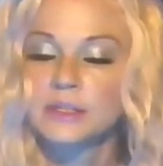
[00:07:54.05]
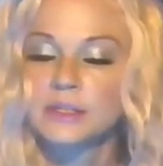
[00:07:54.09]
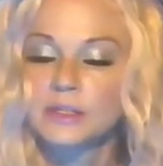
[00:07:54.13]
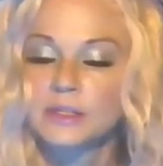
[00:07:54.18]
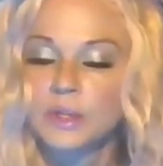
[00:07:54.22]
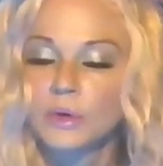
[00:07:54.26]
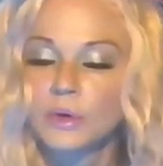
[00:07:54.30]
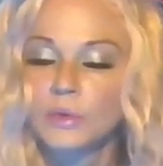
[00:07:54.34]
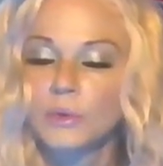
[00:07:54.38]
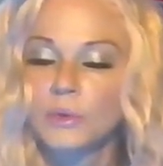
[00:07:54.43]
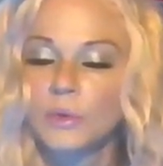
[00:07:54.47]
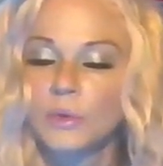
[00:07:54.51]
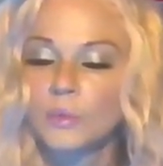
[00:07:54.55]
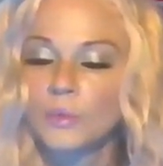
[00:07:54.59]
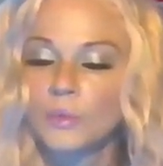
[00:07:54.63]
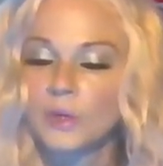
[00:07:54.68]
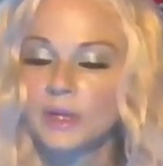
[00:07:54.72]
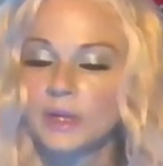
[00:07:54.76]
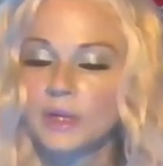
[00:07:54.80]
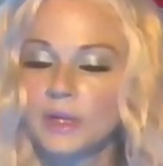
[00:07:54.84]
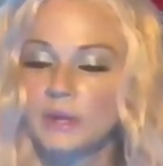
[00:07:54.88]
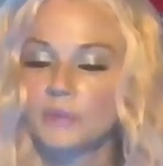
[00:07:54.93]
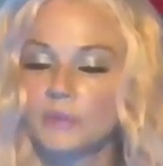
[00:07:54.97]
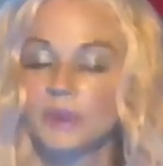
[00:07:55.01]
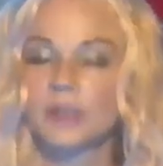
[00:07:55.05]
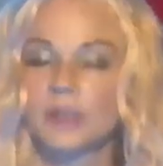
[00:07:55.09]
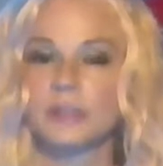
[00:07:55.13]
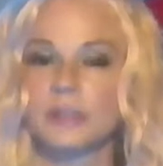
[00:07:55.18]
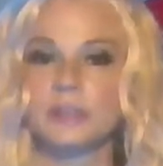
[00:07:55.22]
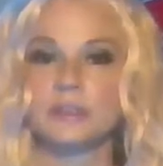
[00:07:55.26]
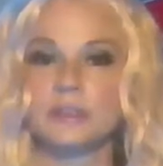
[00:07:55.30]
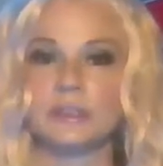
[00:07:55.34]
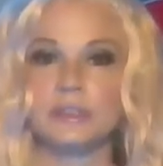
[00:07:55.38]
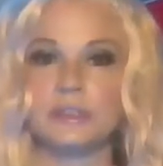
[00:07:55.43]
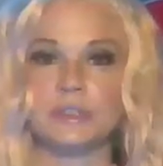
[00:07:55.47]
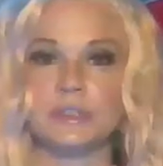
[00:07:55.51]
So what I
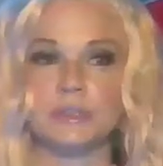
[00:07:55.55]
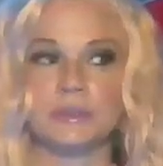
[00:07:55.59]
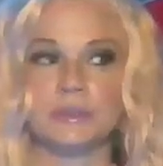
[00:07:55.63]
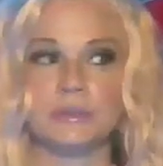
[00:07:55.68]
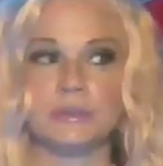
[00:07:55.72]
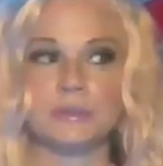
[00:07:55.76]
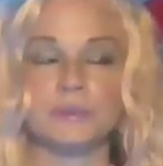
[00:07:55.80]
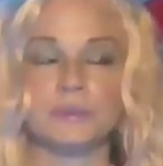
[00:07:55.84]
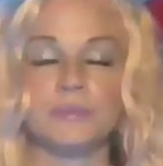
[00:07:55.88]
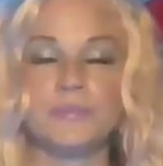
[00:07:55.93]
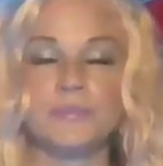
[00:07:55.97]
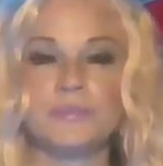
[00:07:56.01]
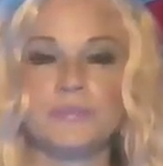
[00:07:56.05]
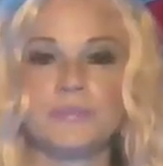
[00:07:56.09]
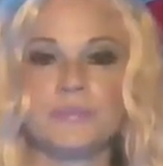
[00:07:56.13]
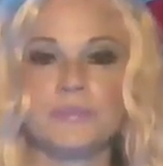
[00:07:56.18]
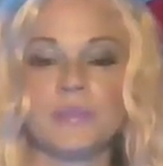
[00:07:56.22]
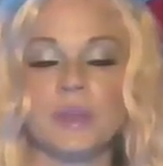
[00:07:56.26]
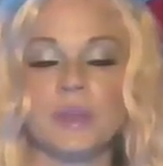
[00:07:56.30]
want you to do